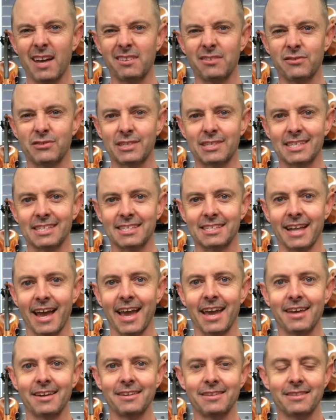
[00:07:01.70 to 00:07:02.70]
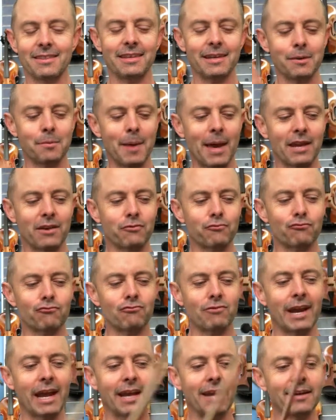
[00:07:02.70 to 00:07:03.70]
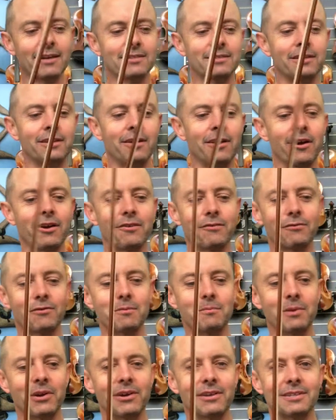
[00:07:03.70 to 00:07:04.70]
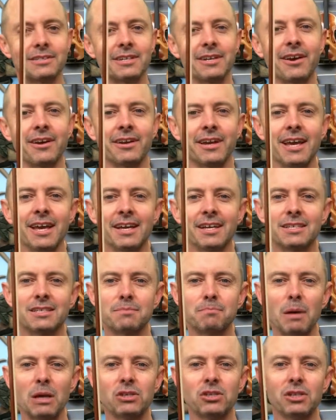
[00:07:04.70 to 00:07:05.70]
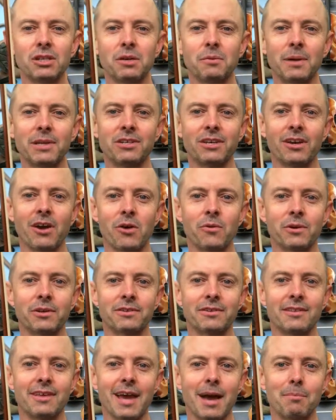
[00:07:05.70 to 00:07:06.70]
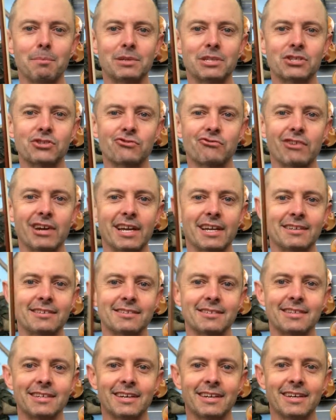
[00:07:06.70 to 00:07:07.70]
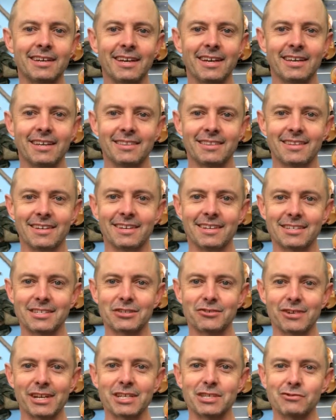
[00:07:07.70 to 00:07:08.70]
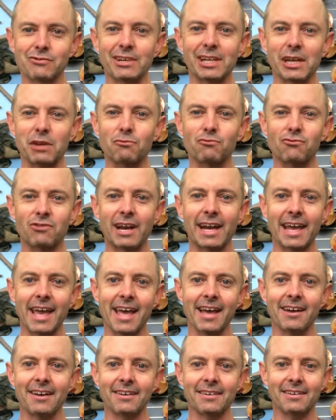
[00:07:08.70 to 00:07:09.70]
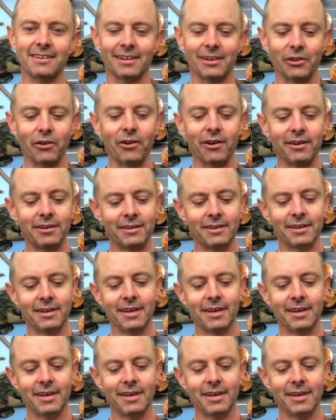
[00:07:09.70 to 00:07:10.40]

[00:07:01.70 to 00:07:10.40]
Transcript: of sustain and the amount of ring as you go from note to note, especially when you go onto the upper strings. The strings really ring out a lot.